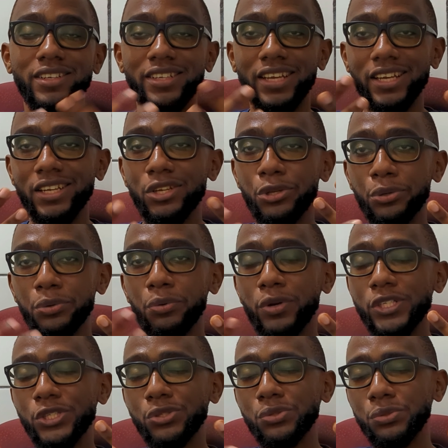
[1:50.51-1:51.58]
then you're
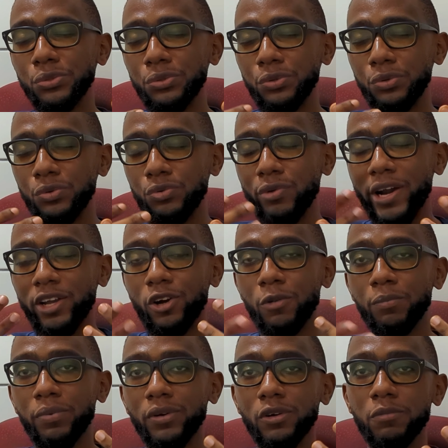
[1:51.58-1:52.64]
going to rack
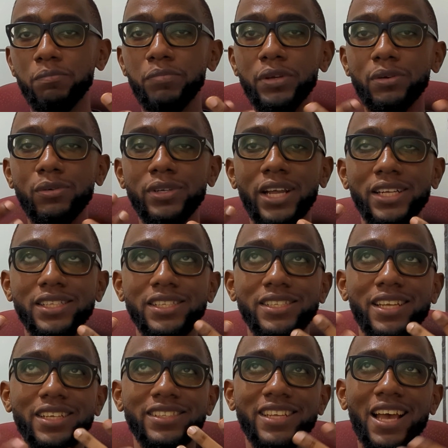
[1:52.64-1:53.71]
up a bill that
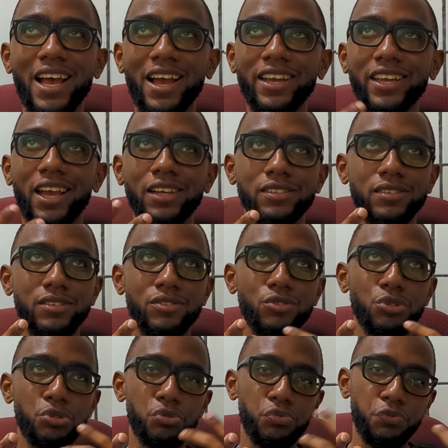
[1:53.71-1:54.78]
is as high as
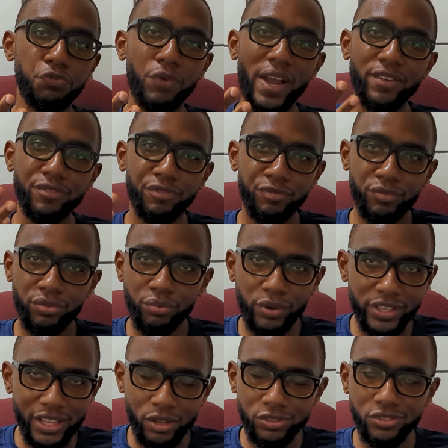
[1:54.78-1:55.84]

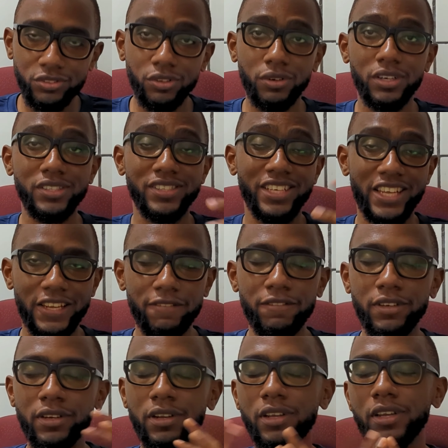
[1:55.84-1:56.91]
$3,000
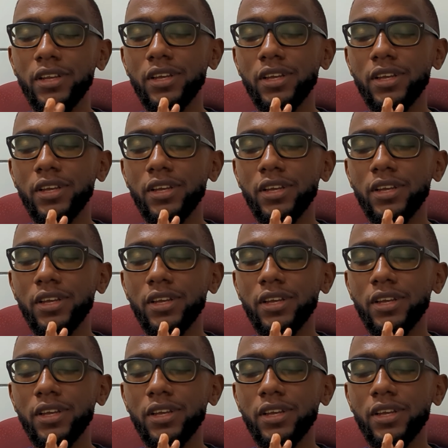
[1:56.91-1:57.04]
even.